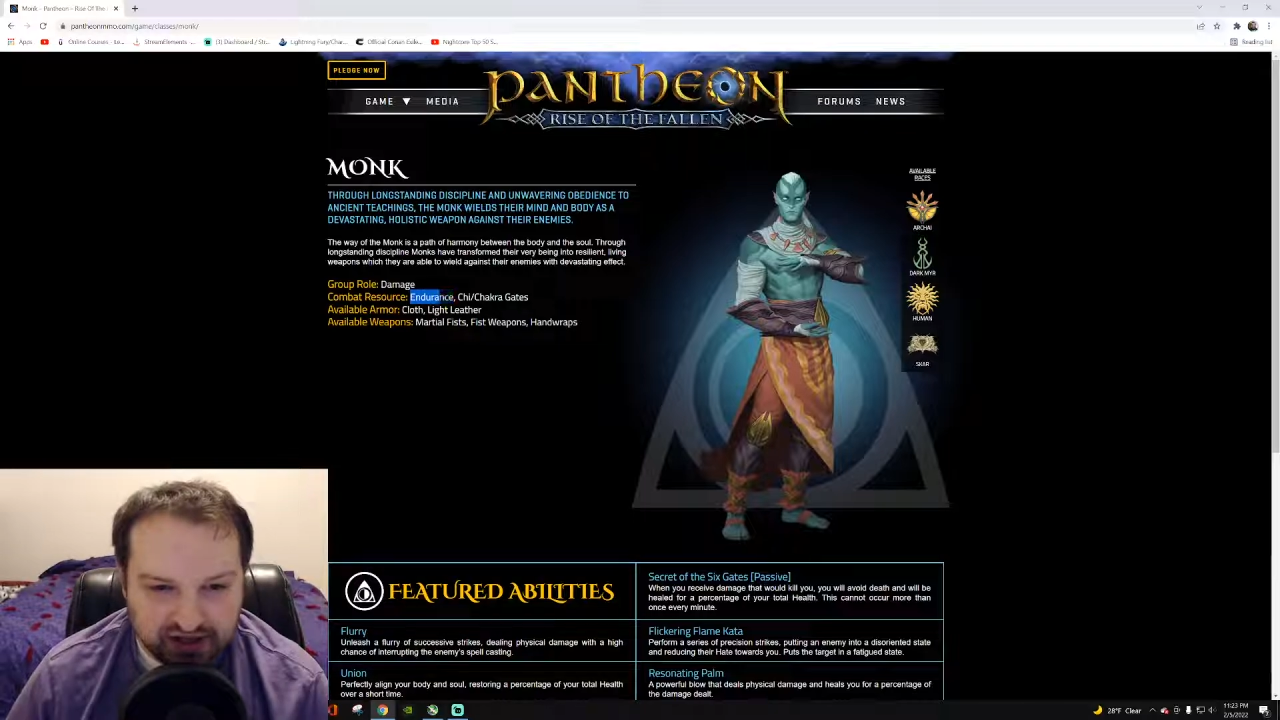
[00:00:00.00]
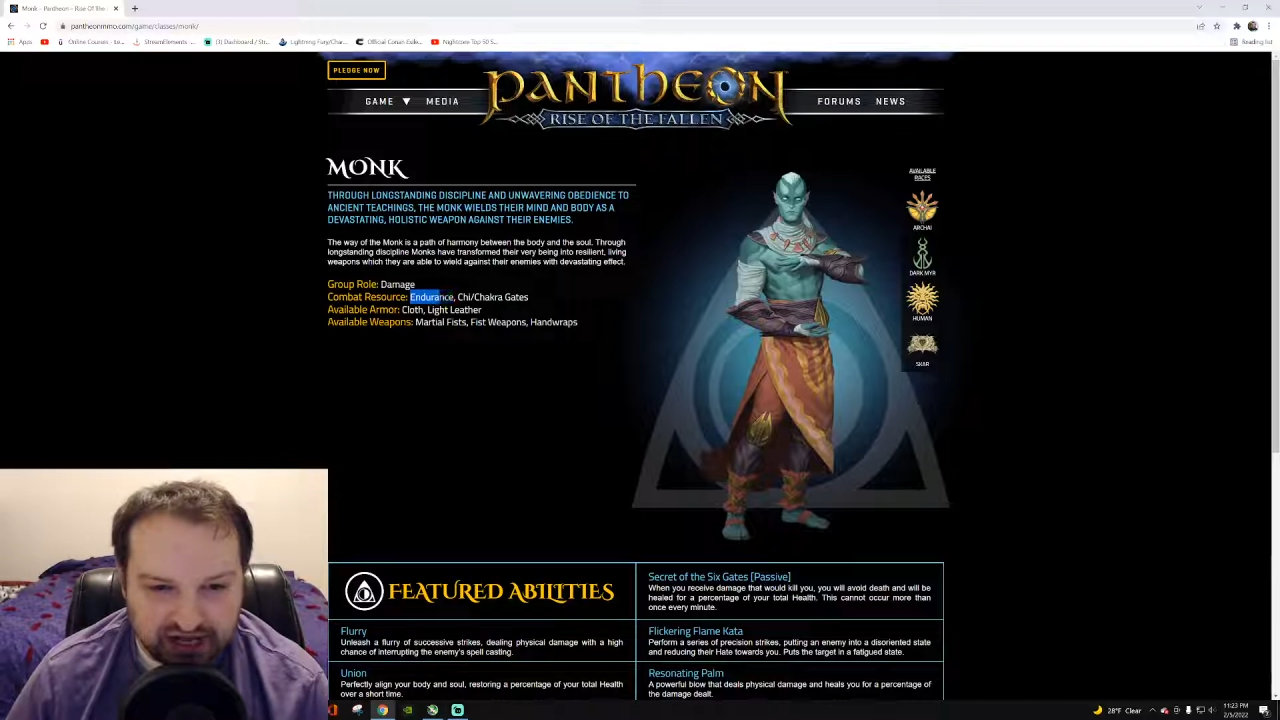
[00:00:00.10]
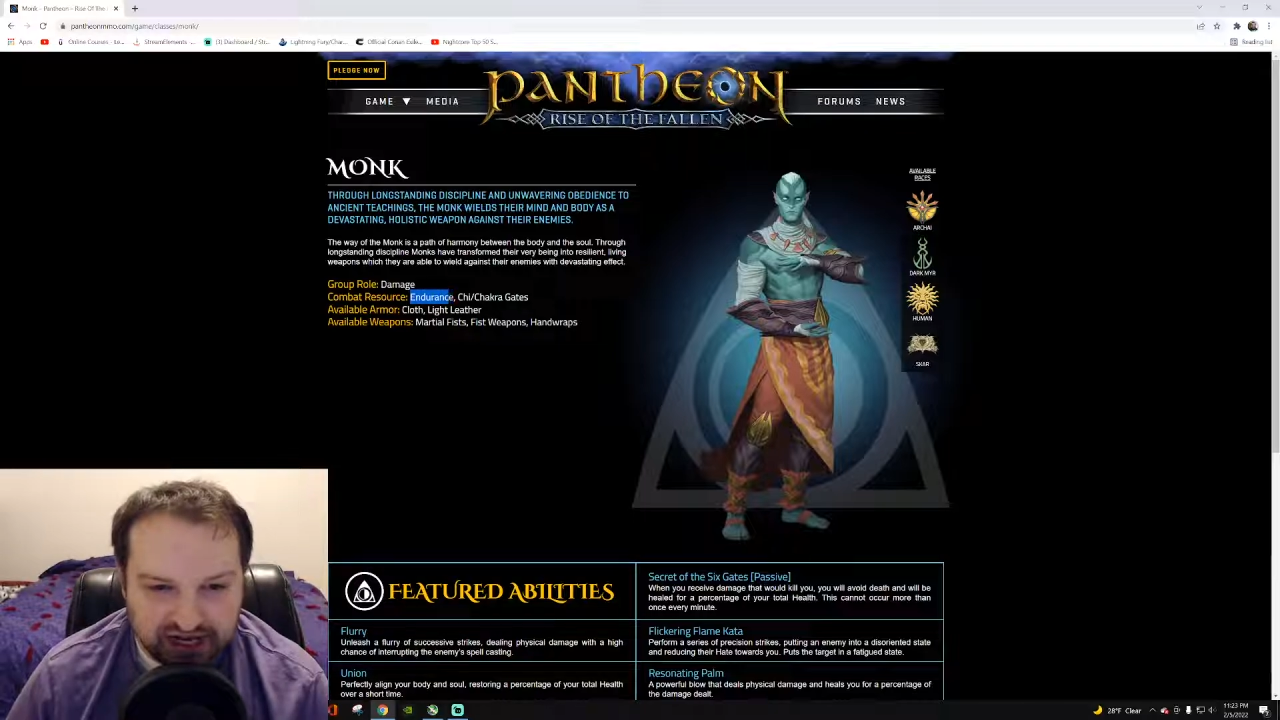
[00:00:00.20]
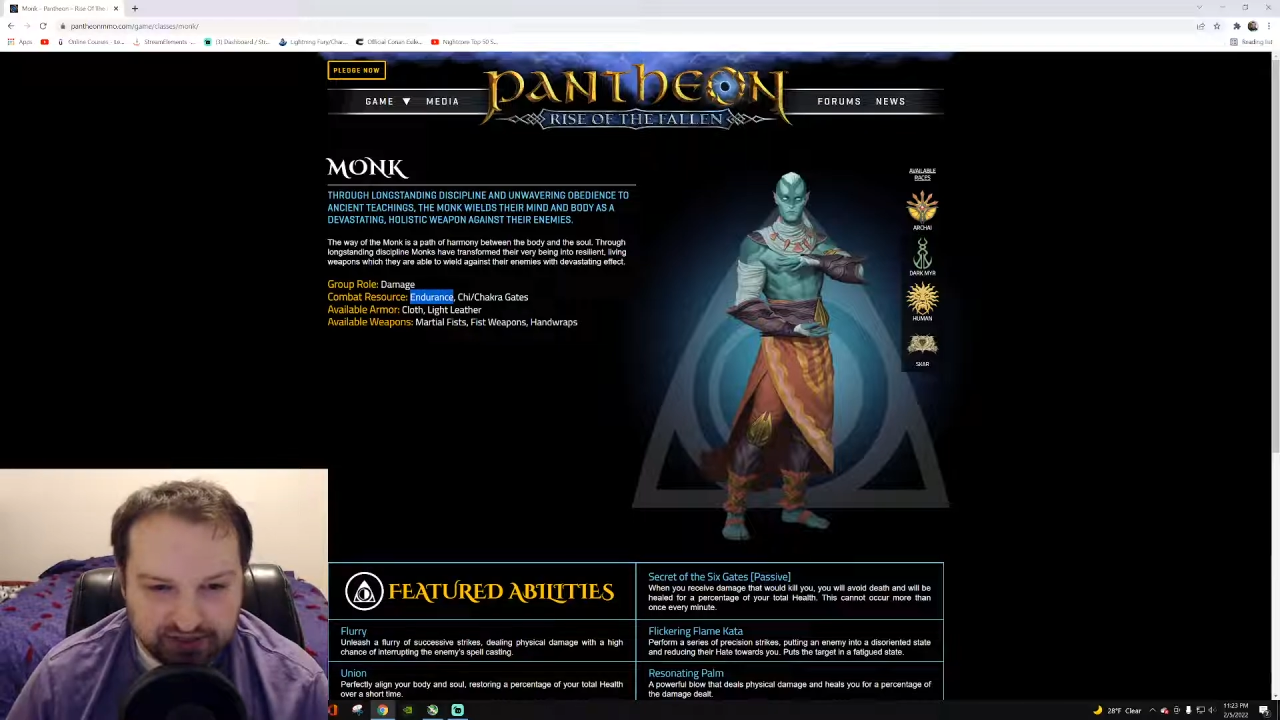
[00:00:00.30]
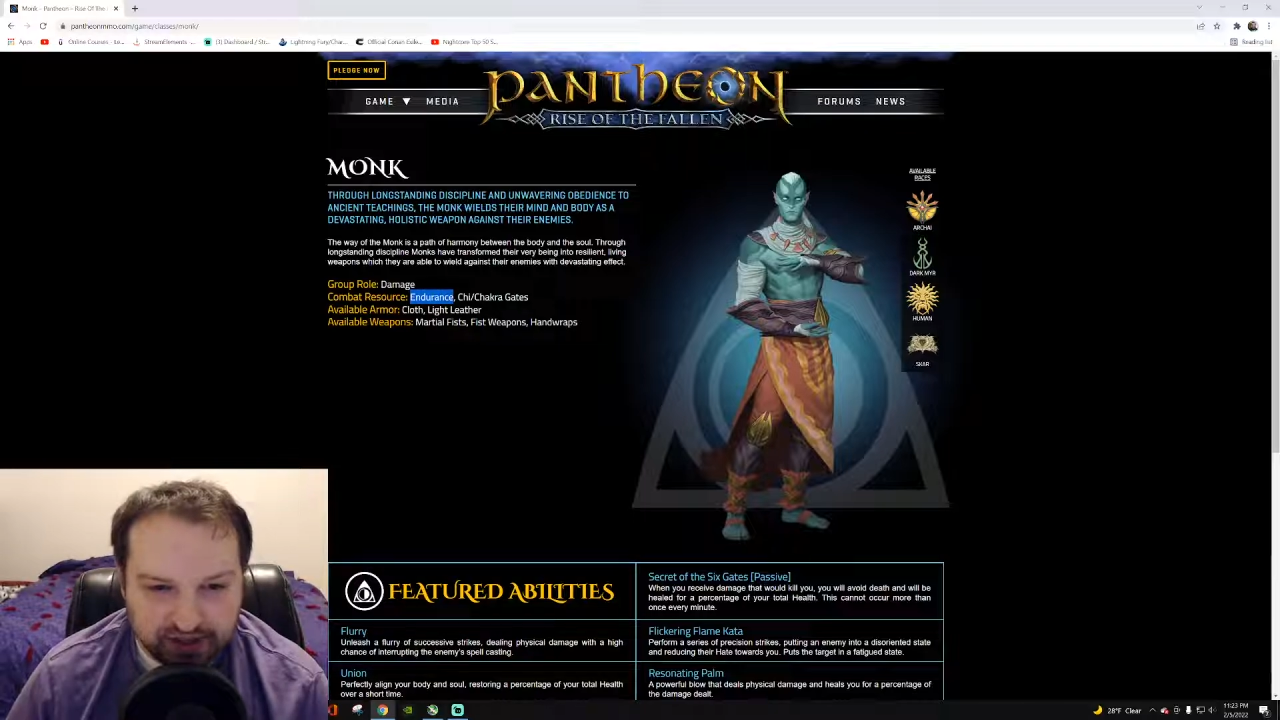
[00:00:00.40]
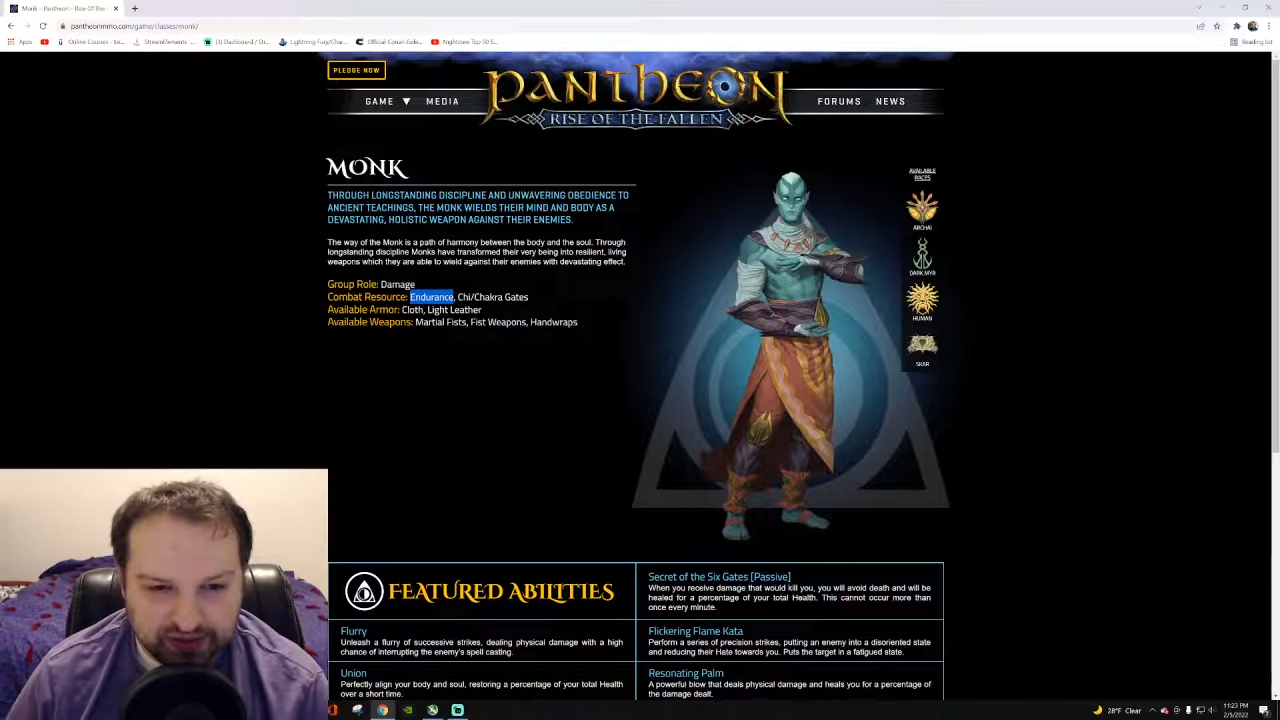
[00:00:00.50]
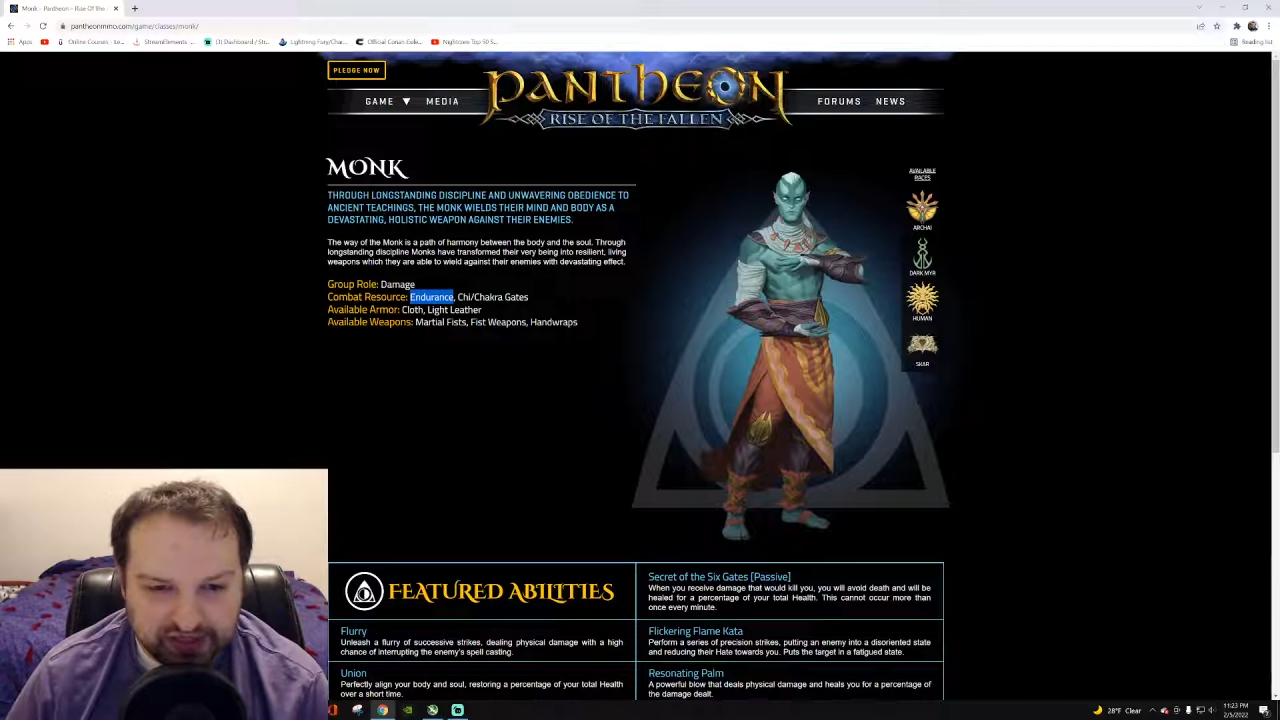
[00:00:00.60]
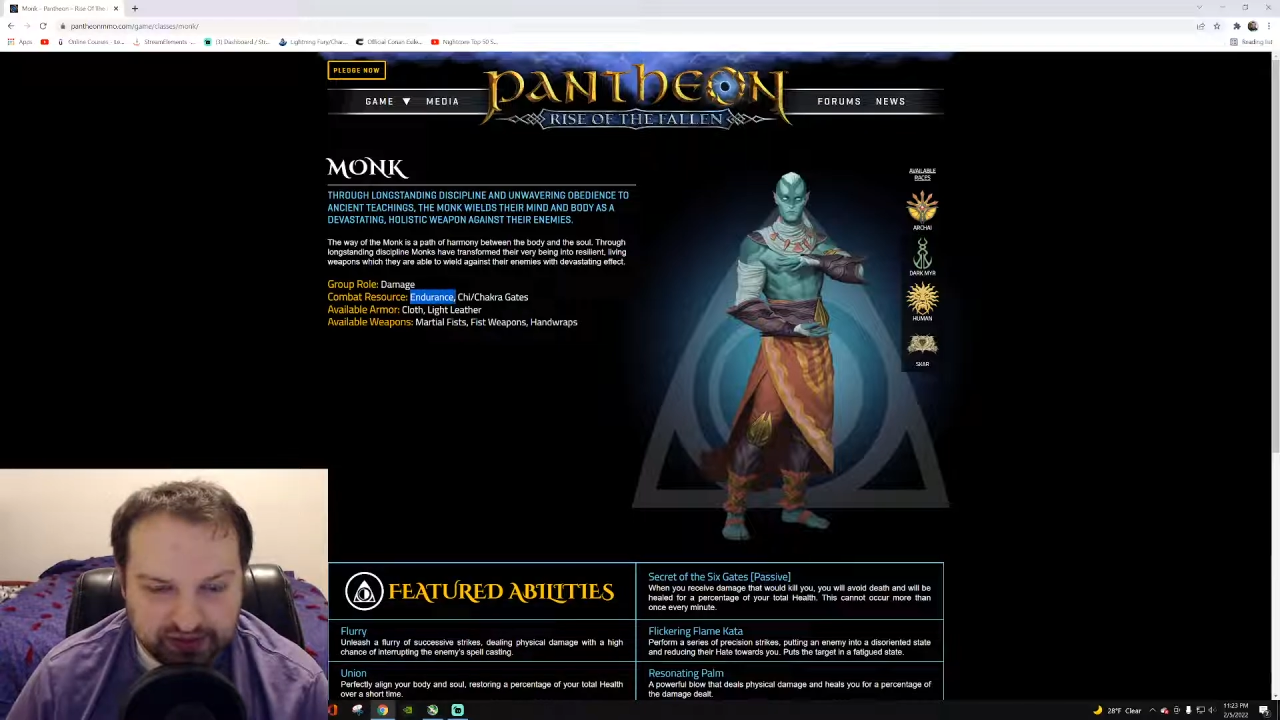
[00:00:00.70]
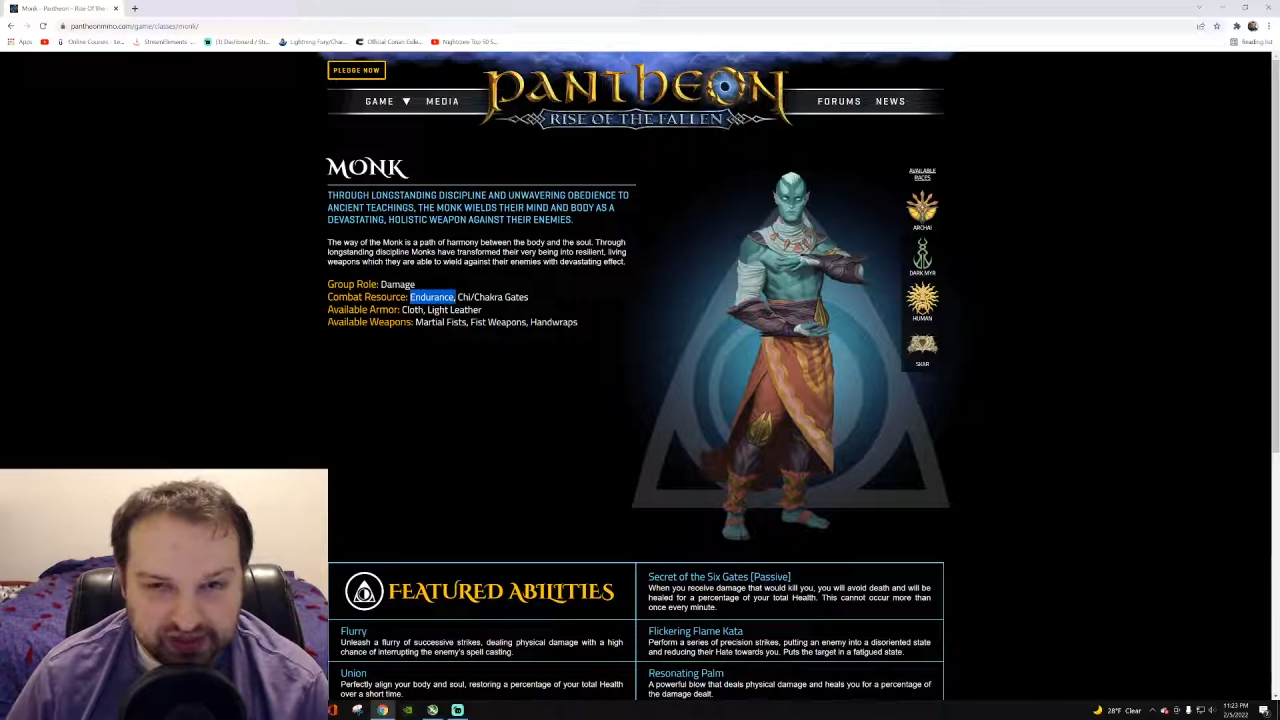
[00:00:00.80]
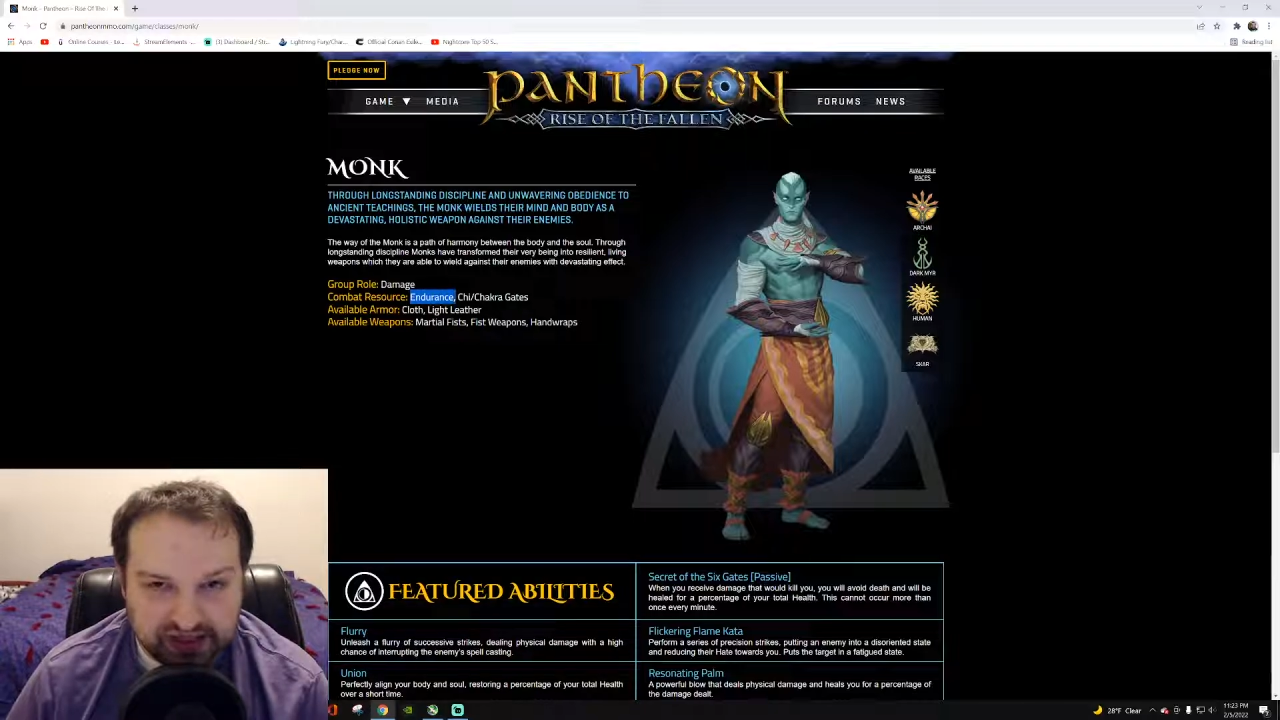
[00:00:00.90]
And it might be
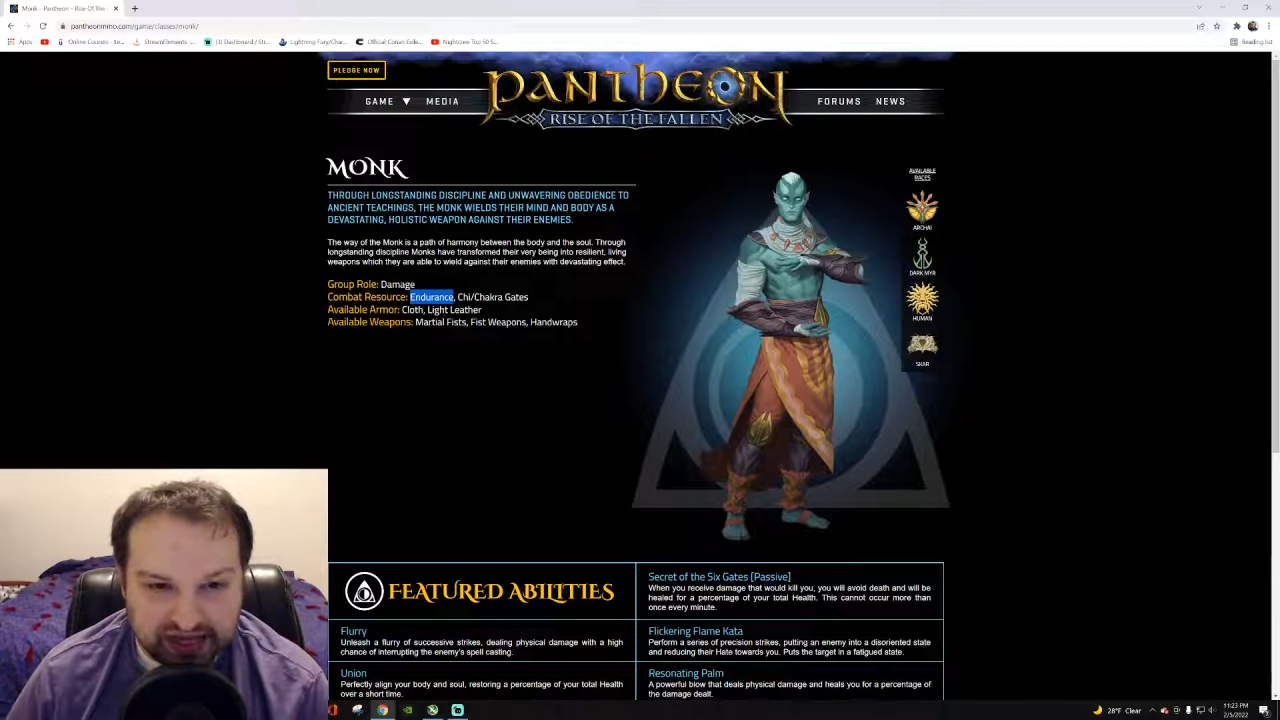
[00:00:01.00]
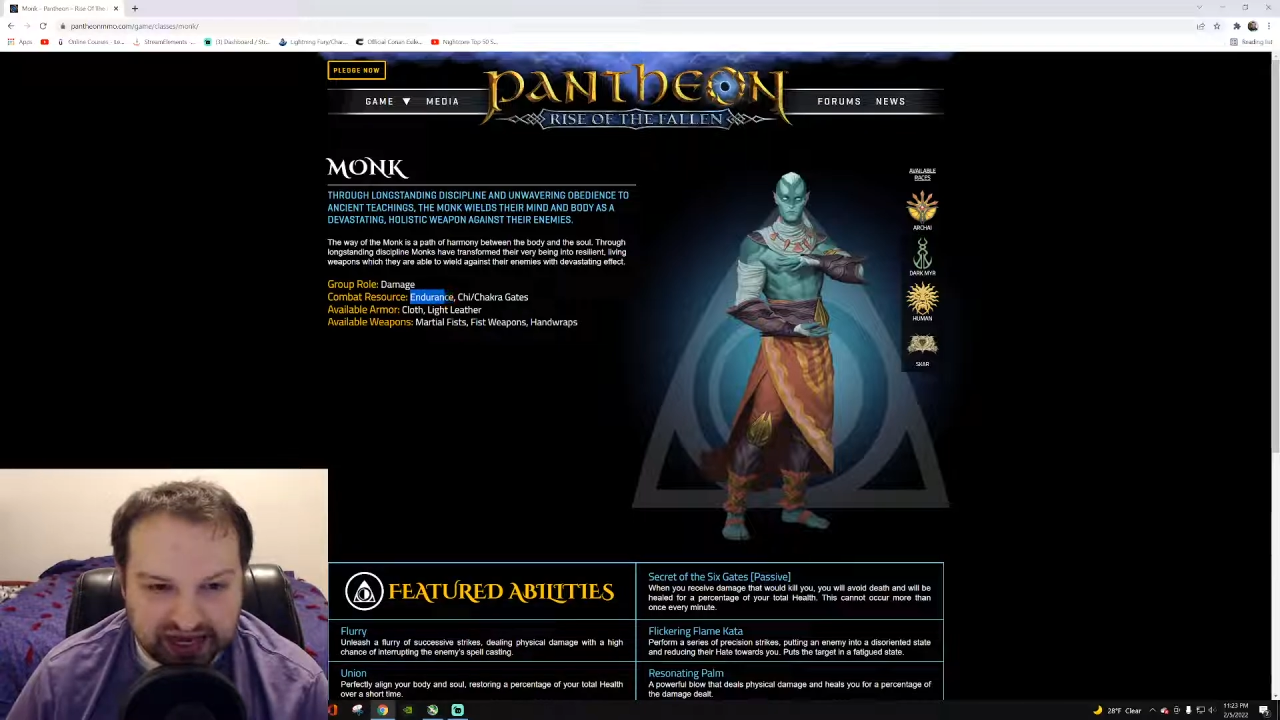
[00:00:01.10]
something that